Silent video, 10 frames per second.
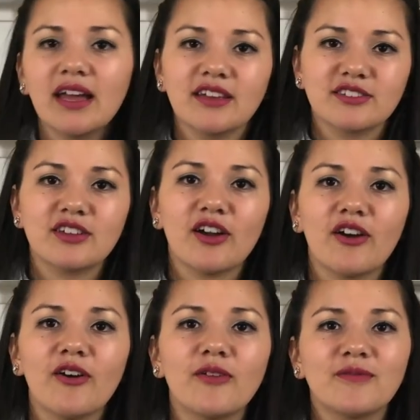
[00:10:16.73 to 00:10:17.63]

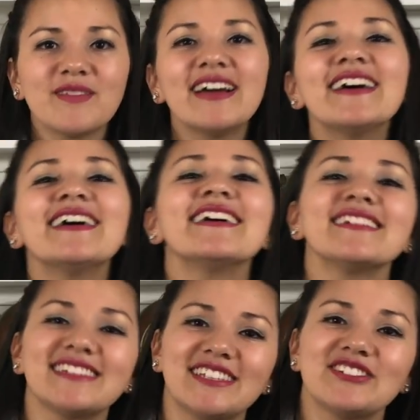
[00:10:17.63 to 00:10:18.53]
So,
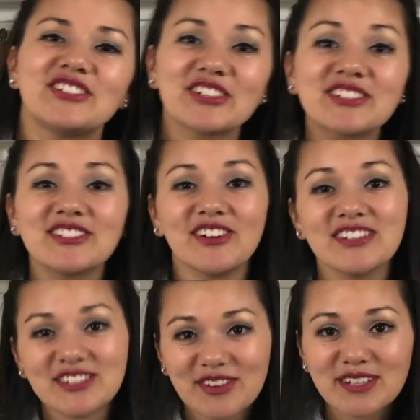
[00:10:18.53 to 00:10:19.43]
so just don't
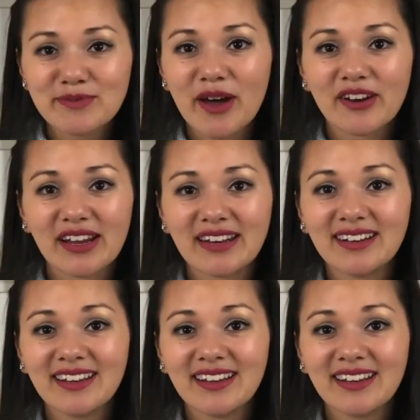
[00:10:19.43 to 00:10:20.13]
stress about it.